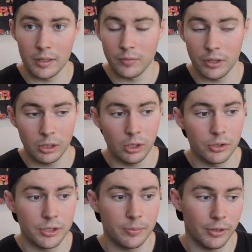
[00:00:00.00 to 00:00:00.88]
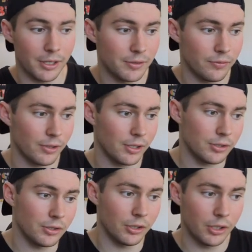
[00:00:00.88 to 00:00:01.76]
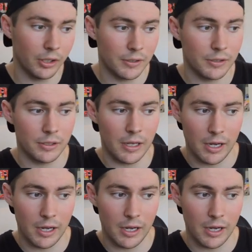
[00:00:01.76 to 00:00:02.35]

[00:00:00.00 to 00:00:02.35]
it has very low spreads for these stocks,